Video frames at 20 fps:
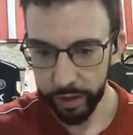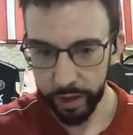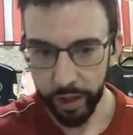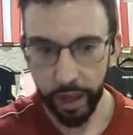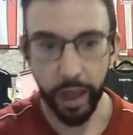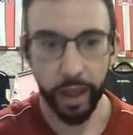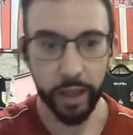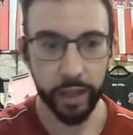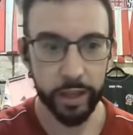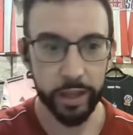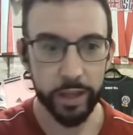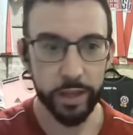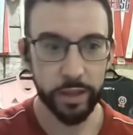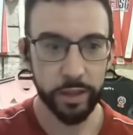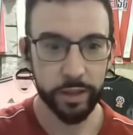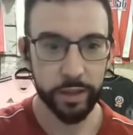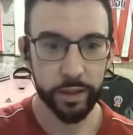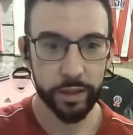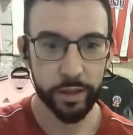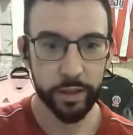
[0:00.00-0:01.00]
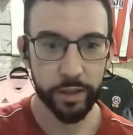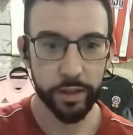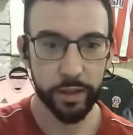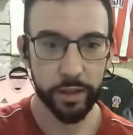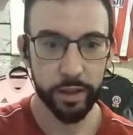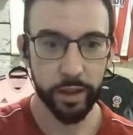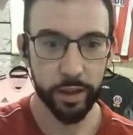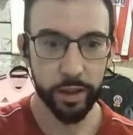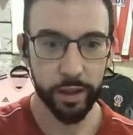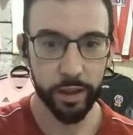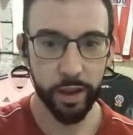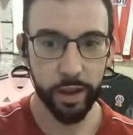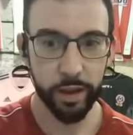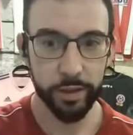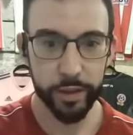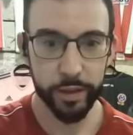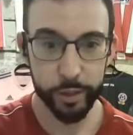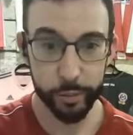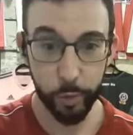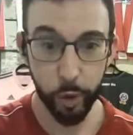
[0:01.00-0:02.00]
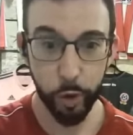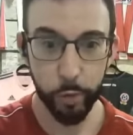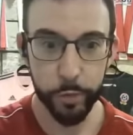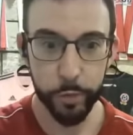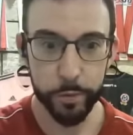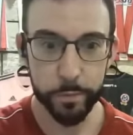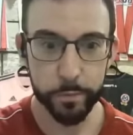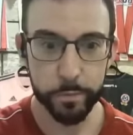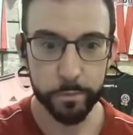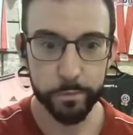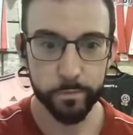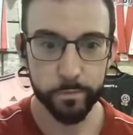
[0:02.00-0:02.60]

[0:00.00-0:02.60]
Hecky at this moment?